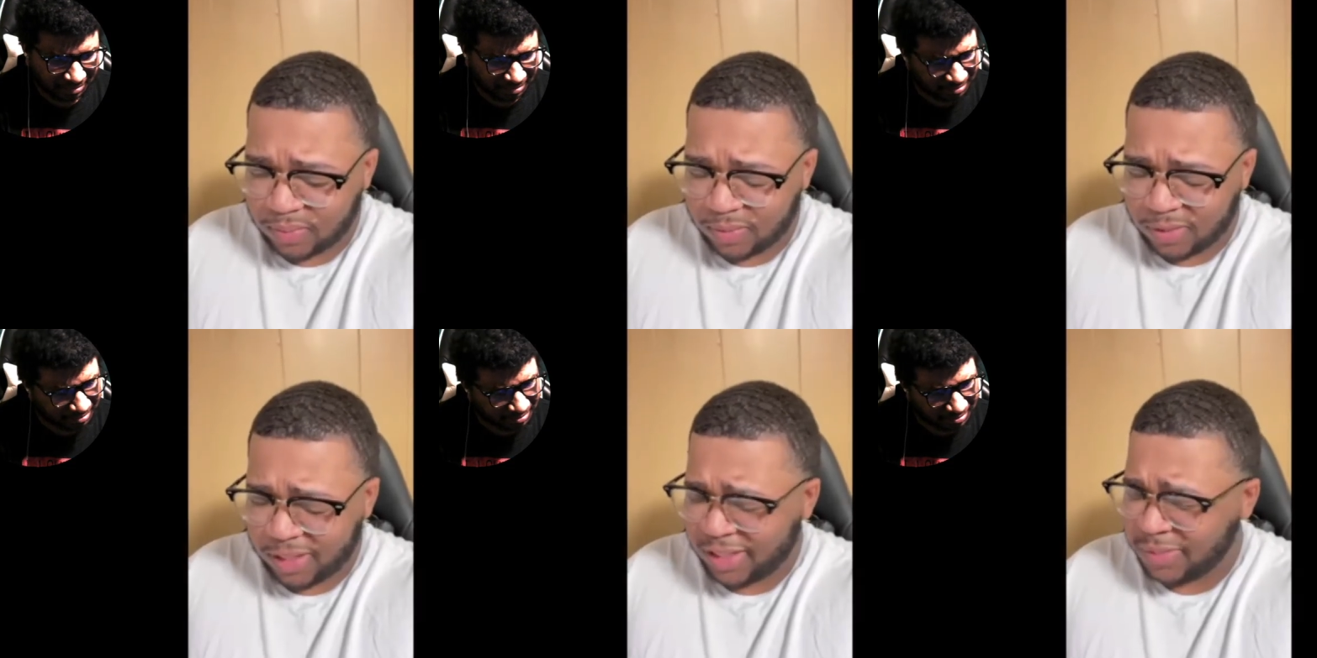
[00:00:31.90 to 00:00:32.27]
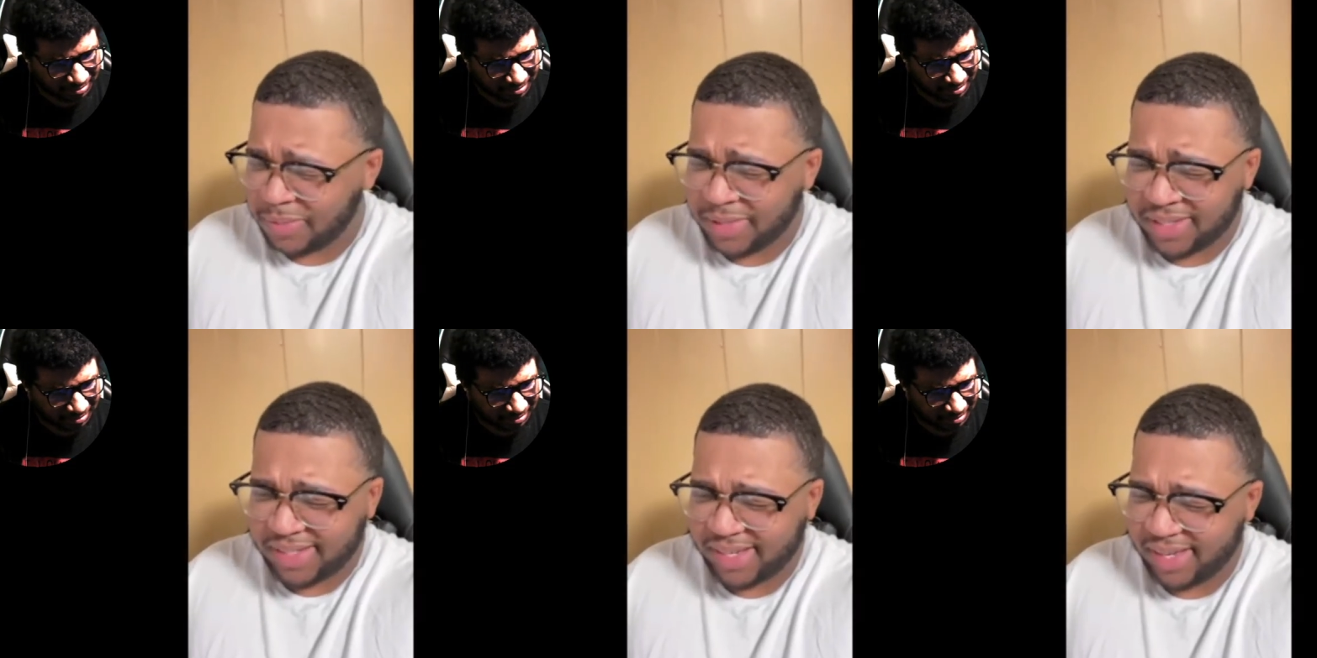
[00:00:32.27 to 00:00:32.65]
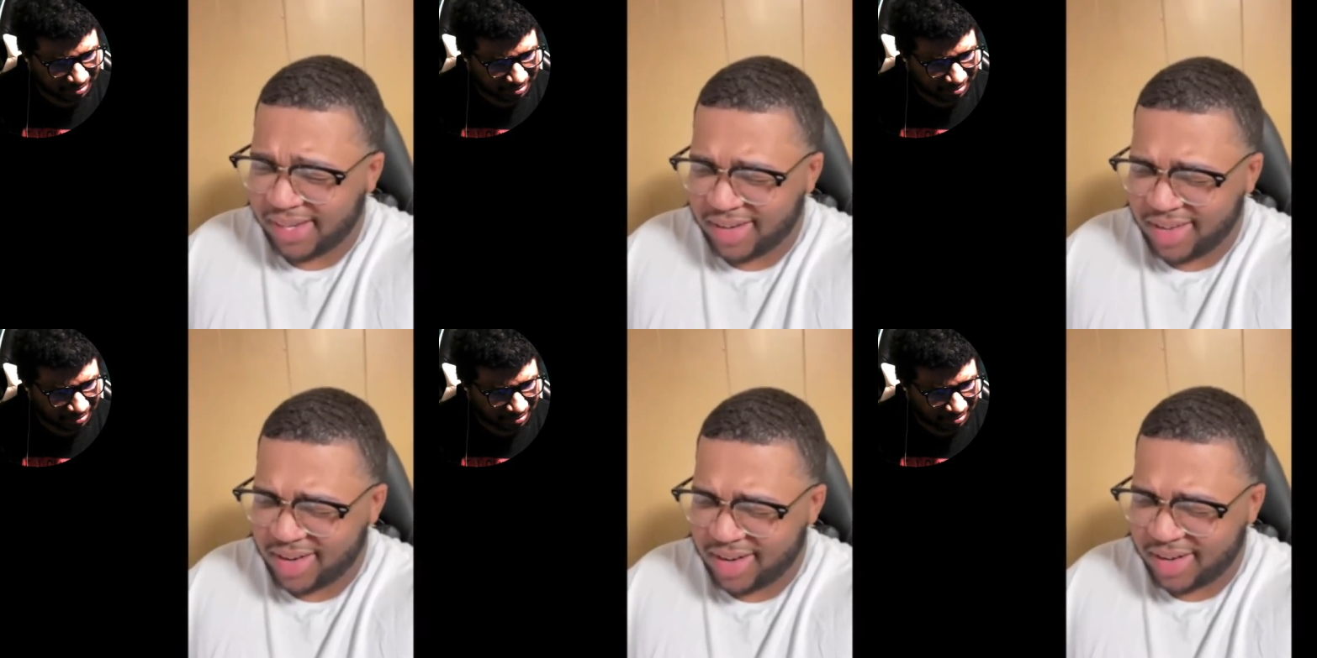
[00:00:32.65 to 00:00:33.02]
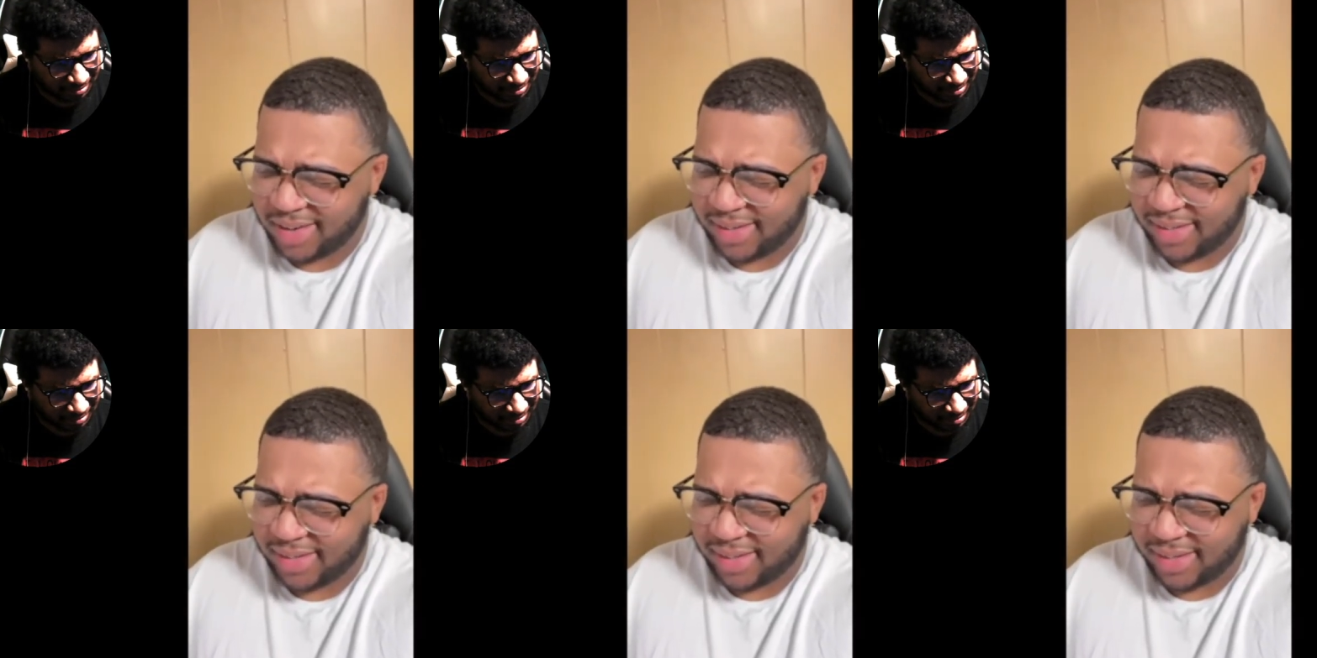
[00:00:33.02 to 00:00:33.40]
Speaker 1: I just been sitting
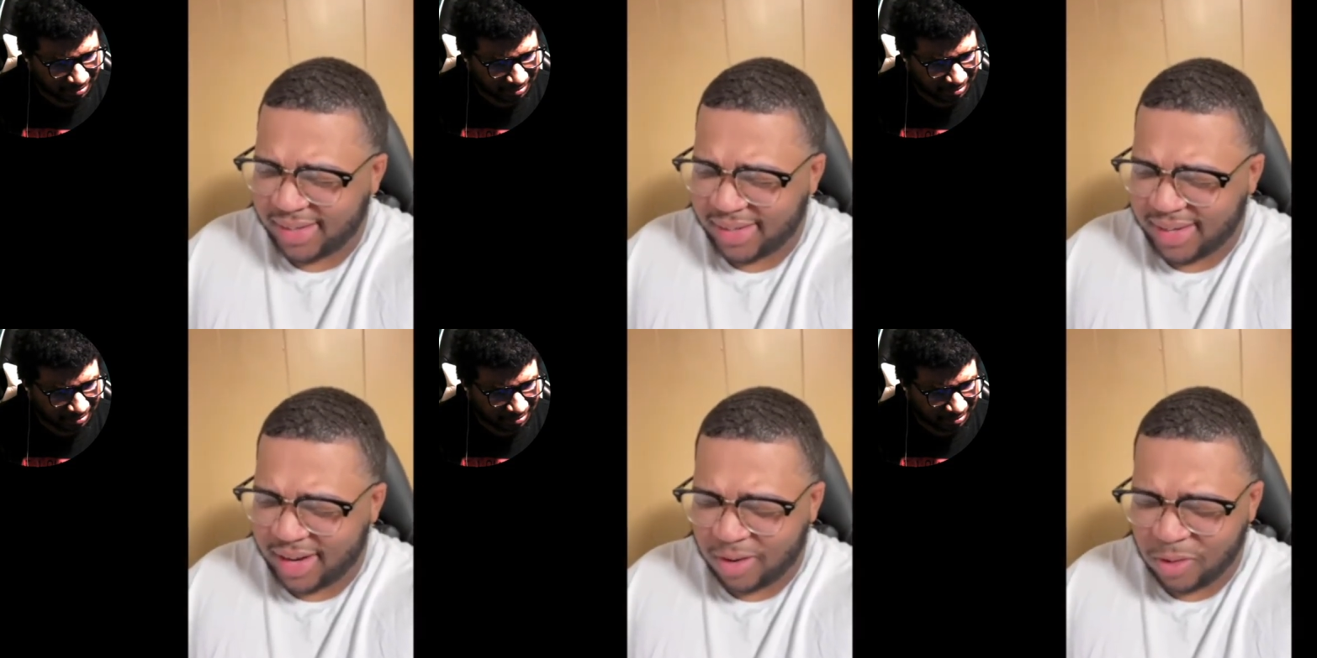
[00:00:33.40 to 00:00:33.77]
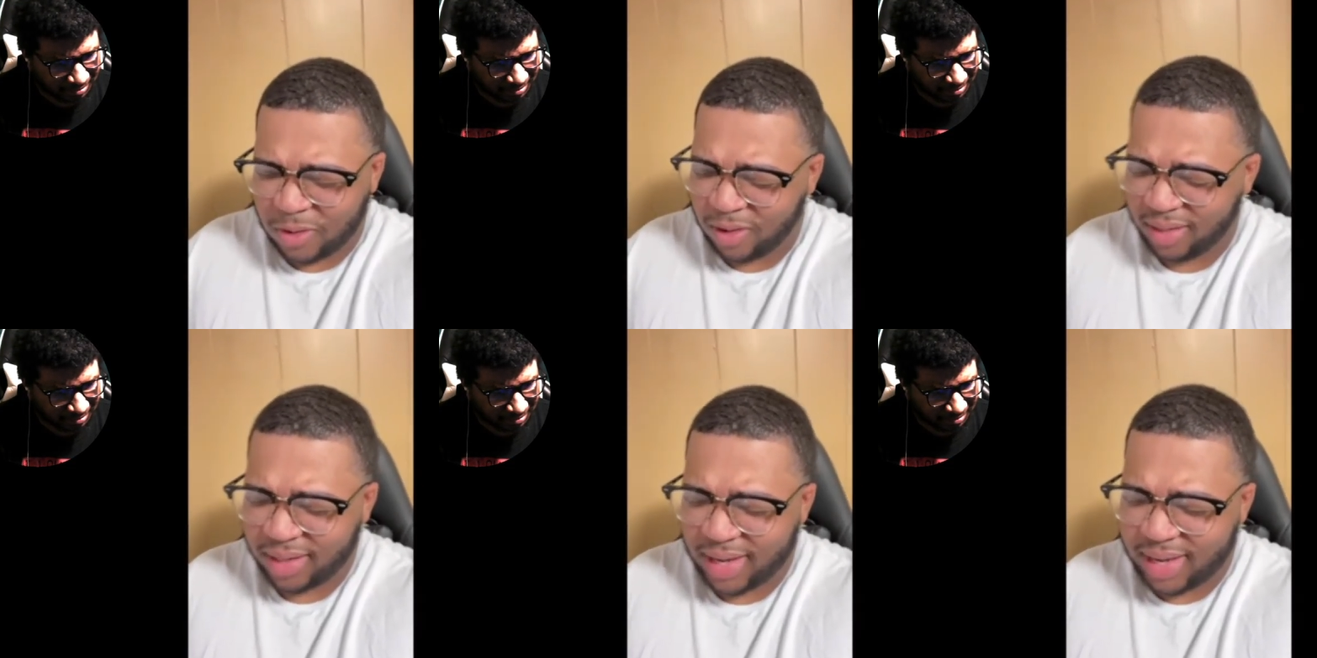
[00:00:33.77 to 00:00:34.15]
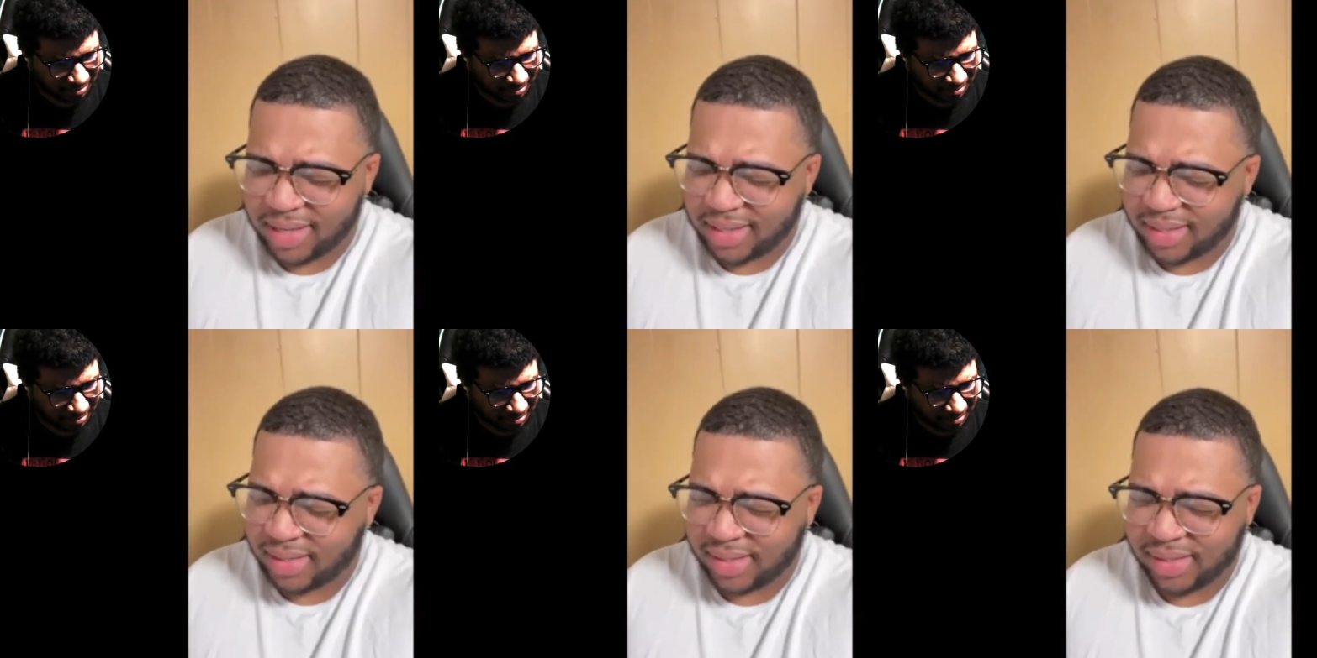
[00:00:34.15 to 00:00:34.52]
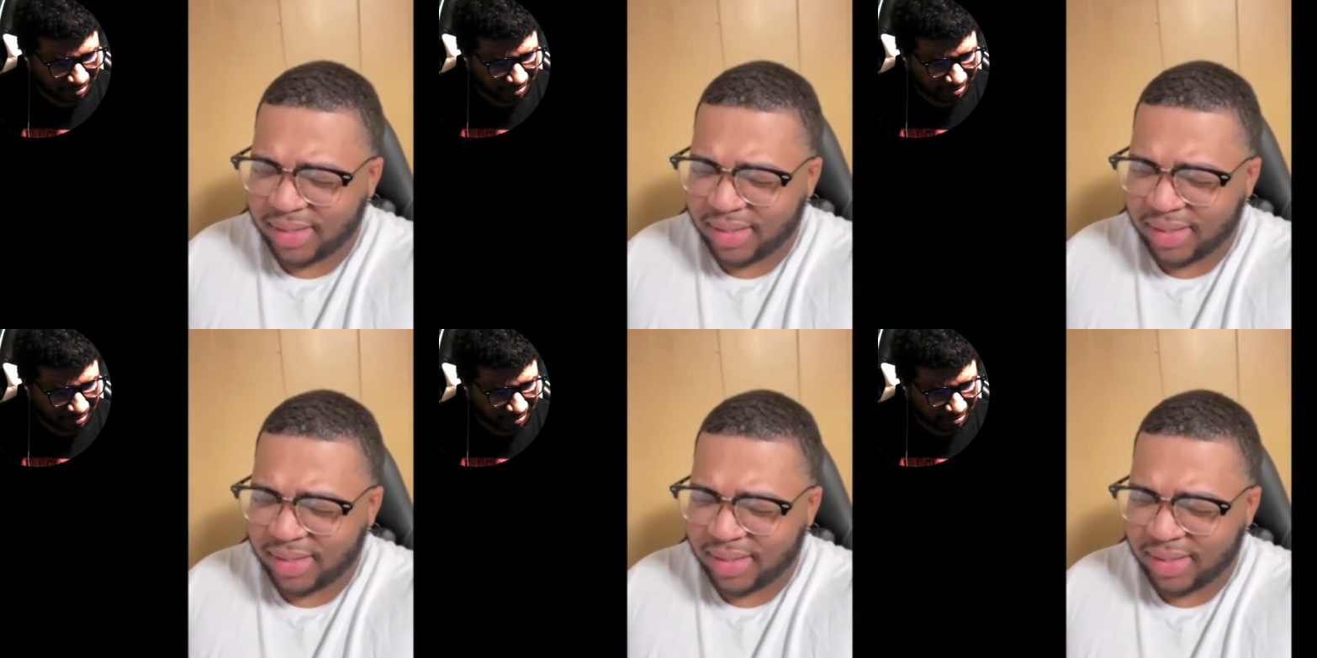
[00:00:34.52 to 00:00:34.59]
here and I realized